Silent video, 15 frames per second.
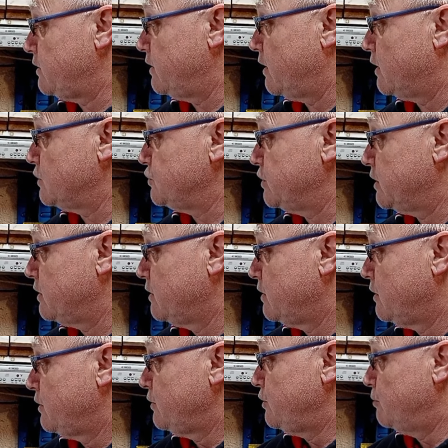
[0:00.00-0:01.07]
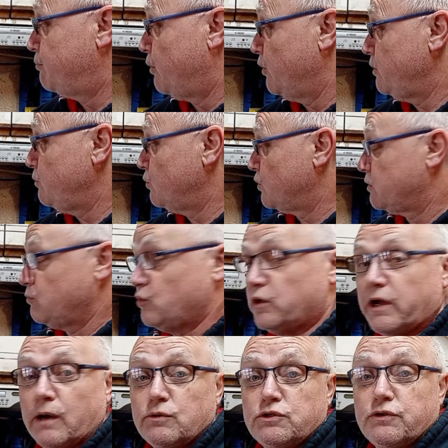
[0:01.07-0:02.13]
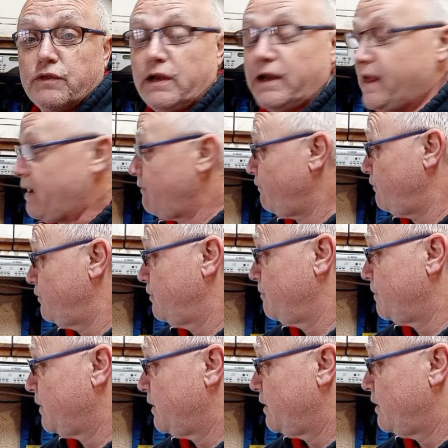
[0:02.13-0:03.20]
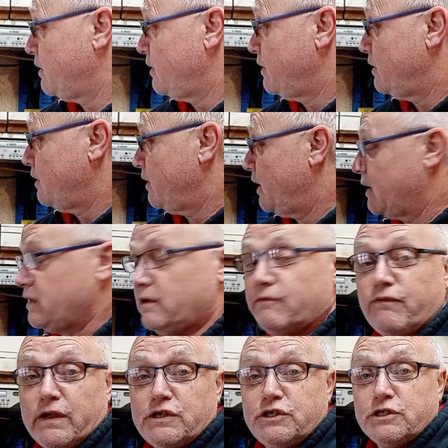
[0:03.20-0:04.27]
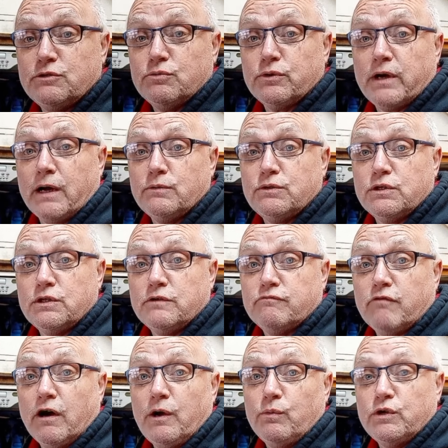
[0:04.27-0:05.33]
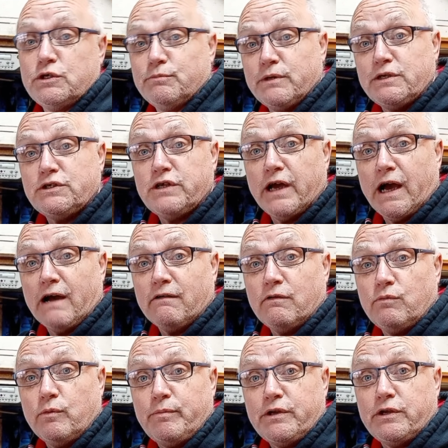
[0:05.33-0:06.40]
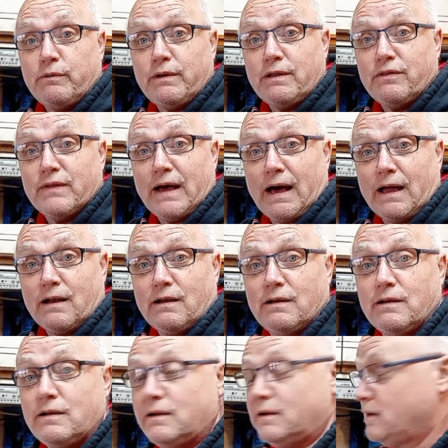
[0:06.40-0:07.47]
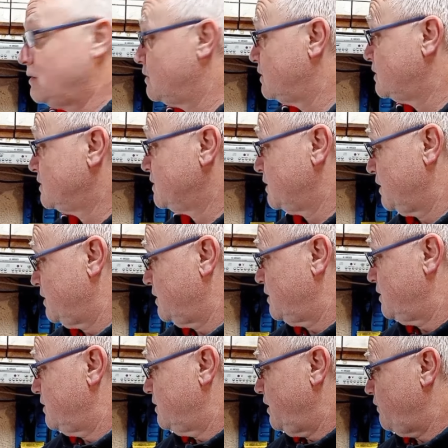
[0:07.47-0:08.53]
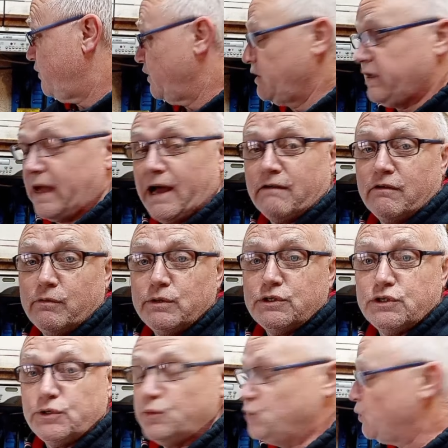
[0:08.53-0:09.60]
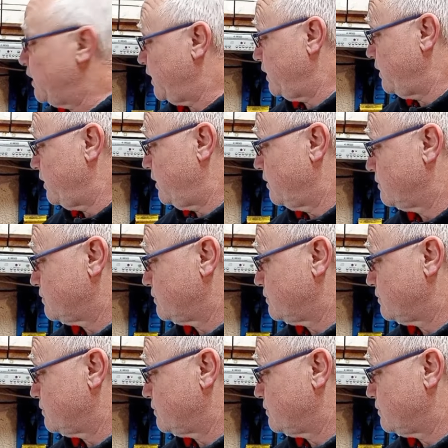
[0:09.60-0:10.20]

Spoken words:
archer, your point will go to the left and your fletchings will go to the right, which means your arrow will be doing that. If your arrow is too weak,